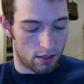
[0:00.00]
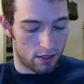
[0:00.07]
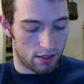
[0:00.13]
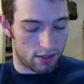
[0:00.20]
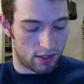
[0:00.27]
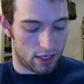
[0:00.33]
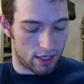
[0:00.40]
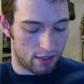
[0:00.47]
this
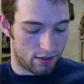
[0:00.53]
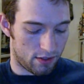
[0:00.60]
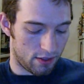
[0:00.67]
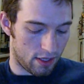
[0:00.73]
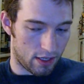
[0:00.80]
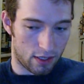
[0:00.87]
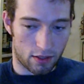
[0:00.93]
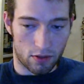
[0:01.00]
heat
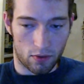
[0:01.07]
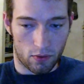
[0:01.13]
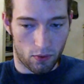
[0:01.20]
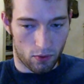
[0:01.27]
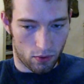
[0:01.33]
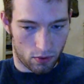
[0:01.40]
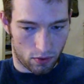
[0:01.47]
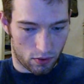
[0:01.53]
sink
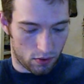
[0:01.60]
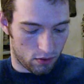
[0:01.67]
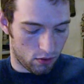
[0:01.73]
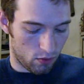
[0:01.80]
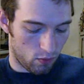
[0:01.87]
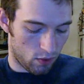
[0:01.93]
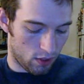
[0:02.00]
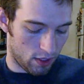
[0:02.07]
or
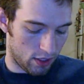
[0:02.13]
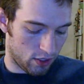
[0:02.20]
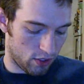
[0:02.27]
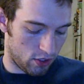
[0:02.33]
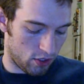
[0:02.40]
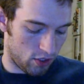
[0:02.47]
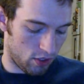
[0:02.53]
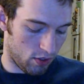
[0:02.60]
the one I
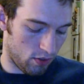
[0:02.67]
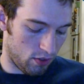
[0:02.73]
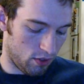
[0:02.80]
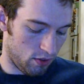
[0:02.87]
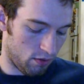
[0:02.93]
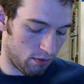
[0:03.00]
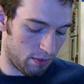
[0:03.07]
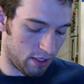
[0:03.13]
just showed
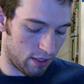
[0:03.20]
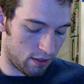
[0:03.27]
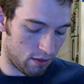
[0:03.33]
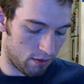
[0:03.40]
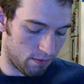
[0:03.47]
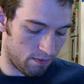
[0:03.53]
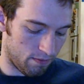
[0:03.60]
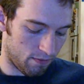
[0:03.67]
you. Let me get
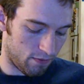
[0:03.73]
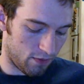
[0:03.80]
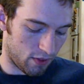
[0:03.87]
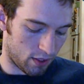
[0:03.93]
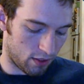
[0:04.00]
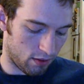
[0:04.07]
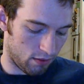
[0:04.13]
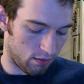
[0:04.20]
the
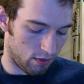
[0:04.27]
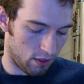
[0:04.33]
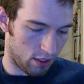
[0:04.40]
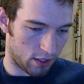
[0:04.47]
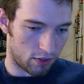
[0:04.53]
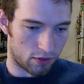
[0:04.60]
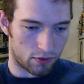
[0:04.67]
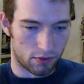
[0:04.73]
fucking
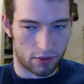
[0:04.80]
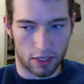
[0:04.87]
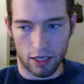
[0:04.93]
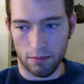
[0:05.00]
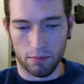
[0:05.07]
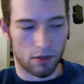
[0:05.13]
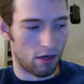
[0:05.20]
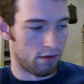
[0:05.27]
electrical
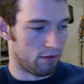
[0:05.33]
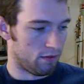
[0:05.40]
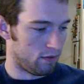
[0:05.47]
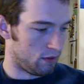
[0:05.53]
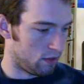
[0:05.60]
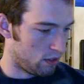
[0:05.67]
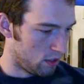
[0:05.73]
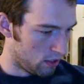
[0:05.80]
tape off of
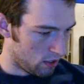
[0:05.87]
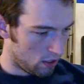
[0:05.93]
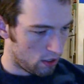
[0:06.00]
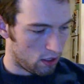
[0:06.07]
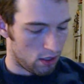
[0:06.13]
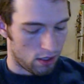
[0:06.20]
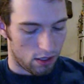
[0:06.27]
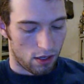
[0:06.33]
it.
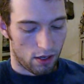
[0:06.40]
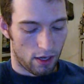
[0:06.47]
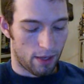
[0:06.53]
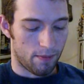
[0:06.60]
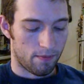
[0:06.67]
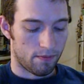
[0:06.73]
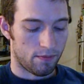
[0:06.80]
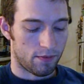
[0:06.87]
Alright,
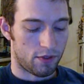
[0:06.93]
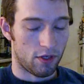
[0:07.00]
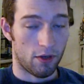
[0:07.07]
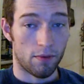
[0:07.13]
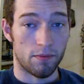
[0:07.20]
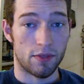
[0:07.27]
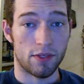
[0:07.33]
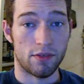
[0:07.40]

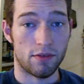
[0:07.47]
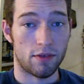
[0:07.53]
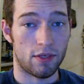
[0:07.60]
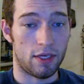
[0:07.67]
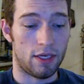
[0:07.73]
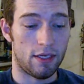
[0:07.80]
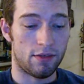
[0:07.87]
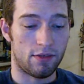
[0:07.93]
so this is
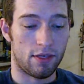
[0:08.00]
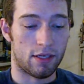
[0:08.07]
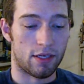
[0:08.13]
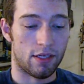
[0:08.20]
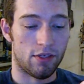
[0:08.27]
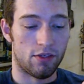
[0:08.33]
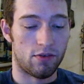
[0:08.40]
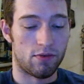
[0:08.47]
the heat sink
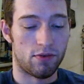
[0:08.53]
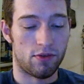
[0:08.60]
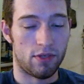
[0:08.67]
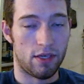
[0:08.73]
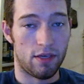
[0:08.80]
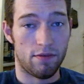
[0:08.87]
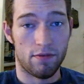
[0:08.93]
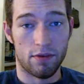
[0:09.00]
I just
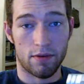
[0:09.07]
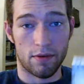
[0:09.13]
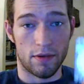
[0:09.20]
received